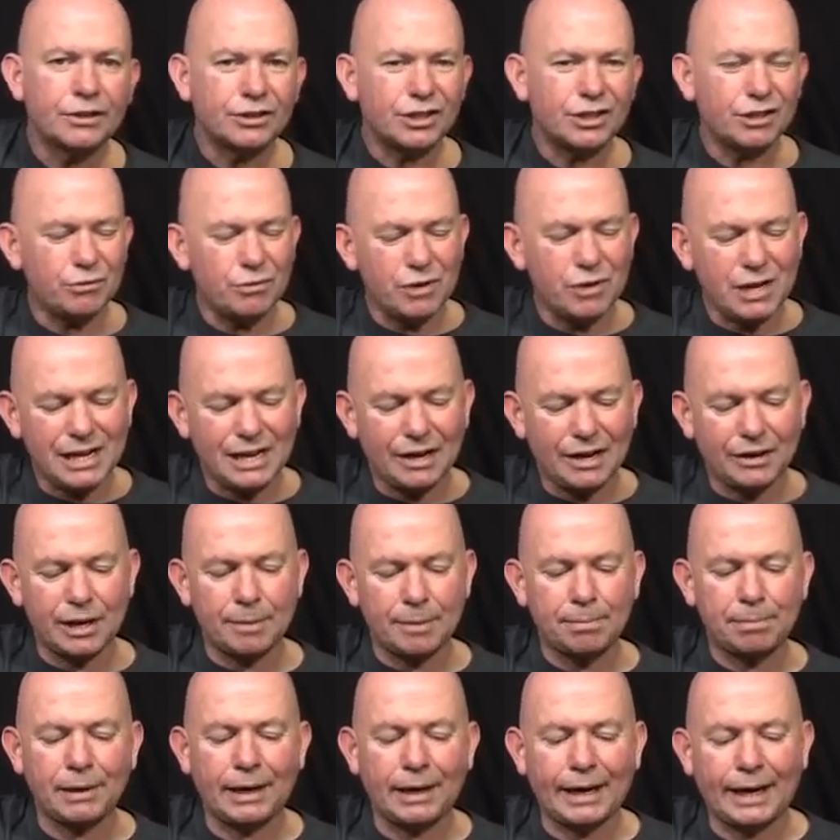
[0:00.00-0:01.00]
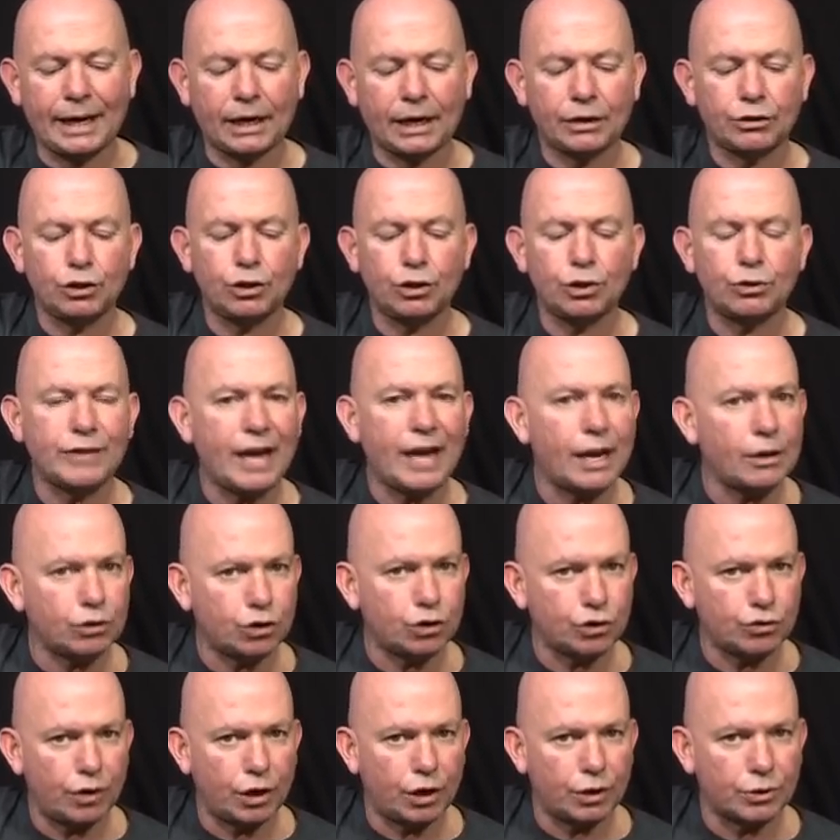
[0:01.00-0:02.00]
So you're really only playing two
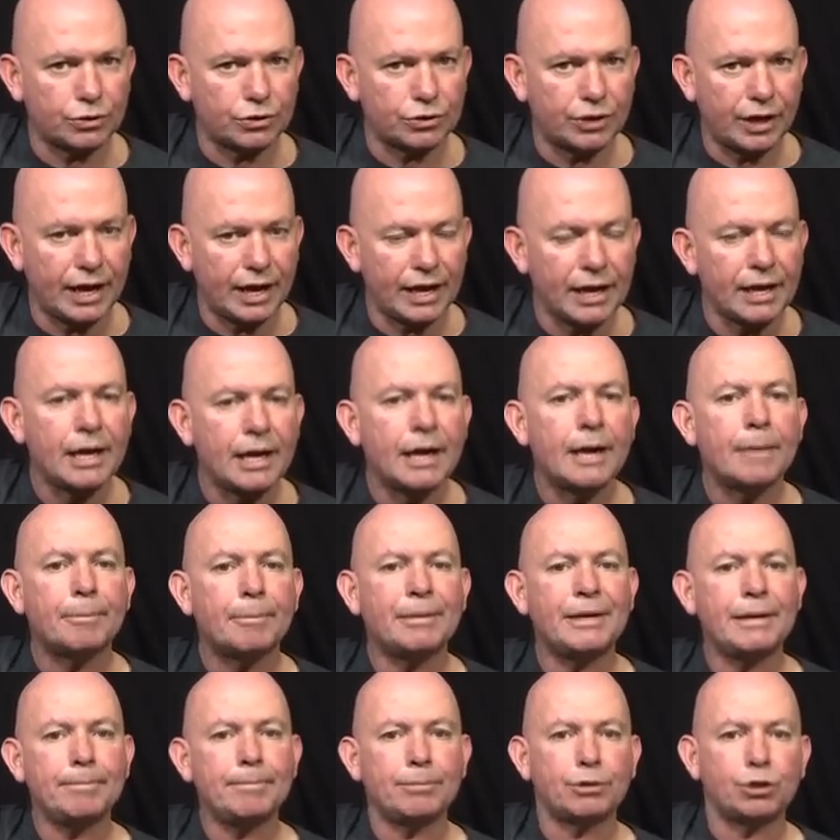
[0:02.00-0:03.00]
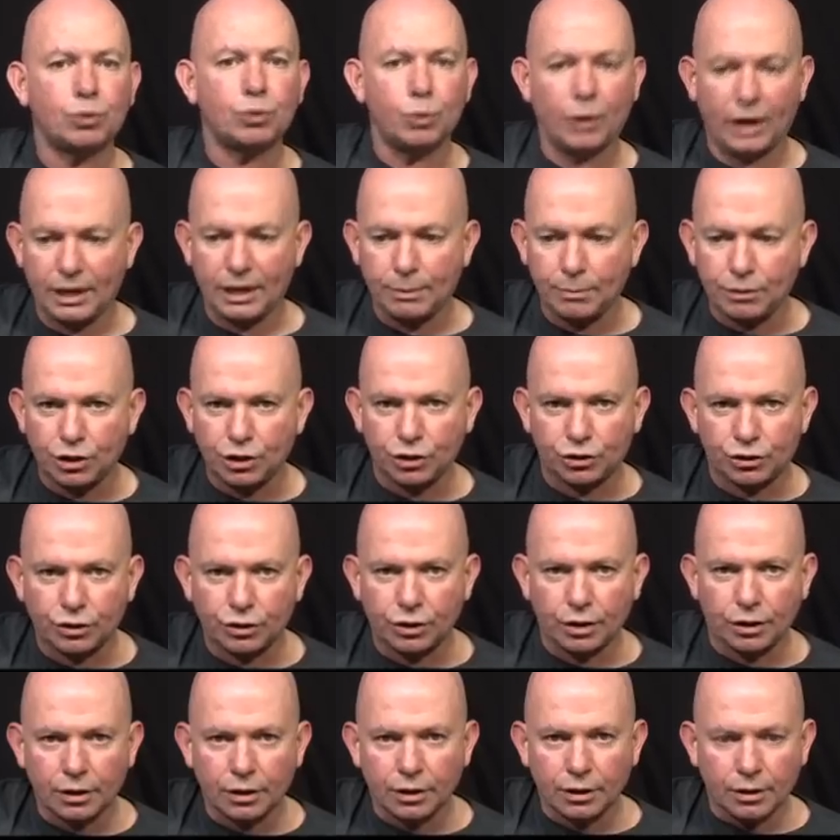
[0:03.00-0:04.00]
downstrokes there, but in between we're just
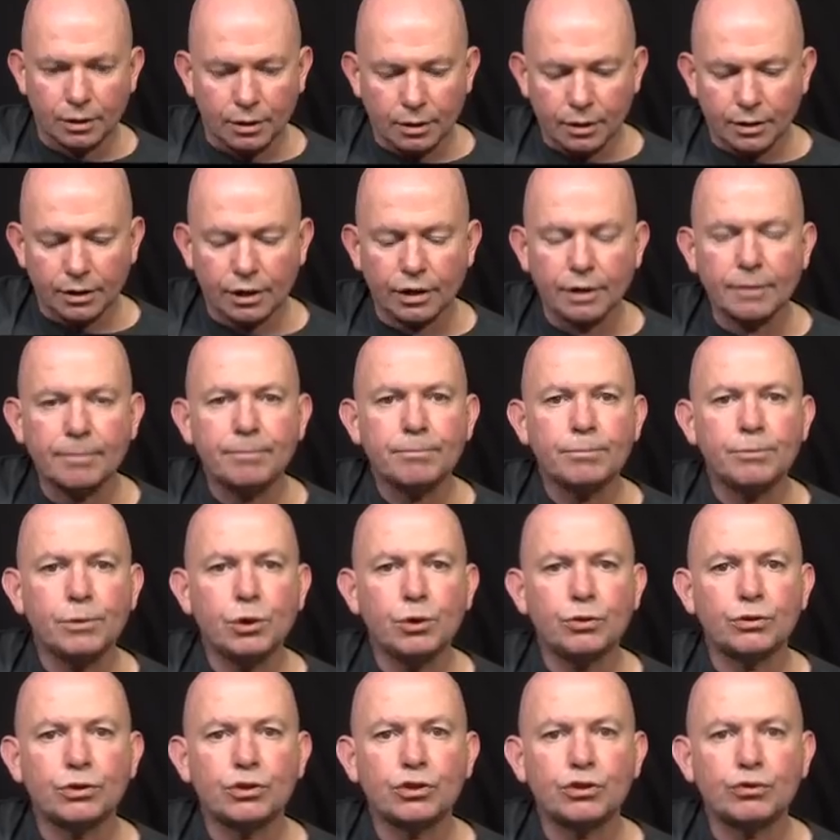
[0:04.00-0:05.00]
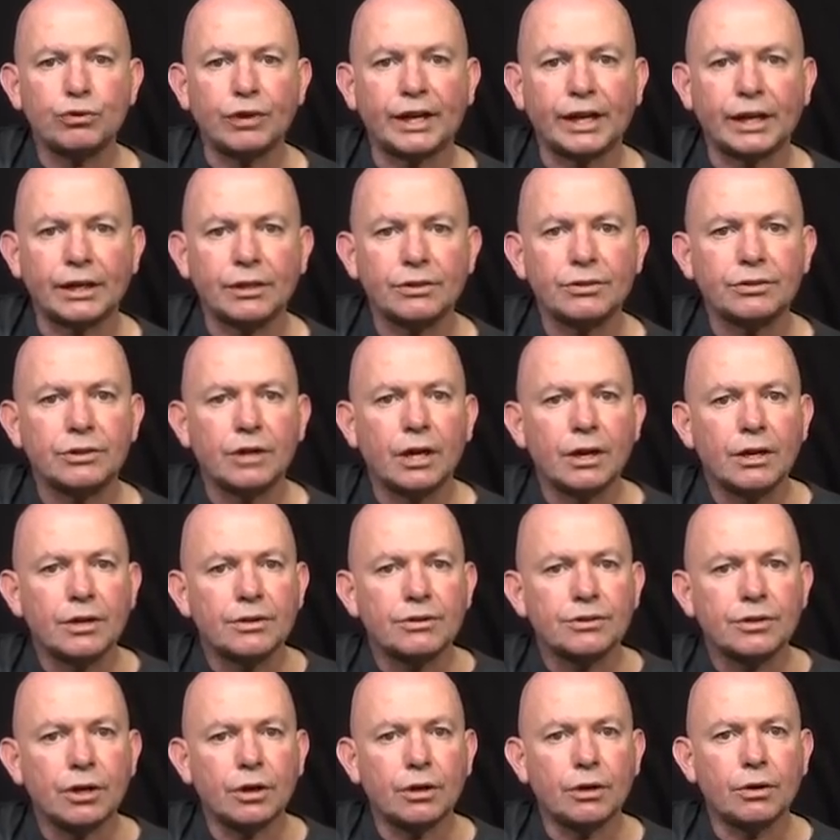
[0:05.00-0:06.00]
going to mute the strings,
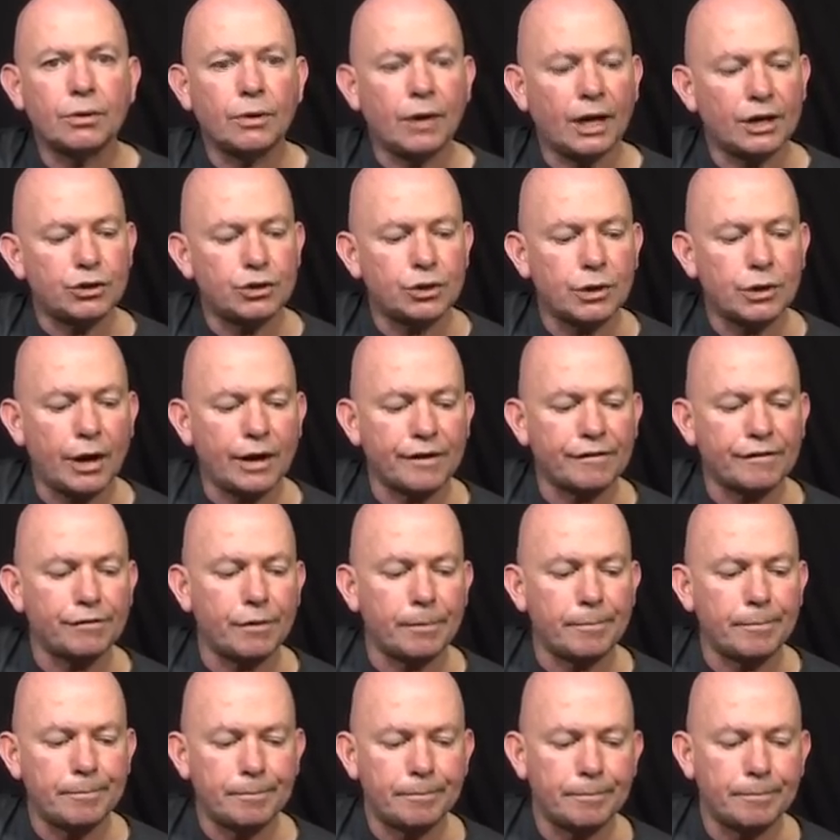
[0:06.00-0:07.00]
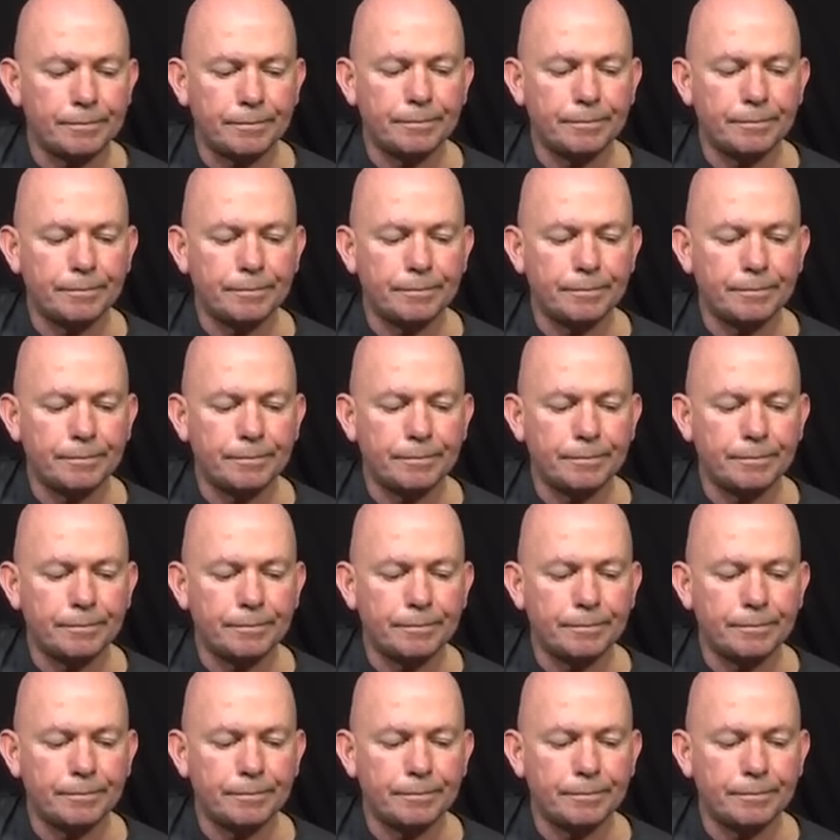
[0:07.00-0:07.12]
so as you're going from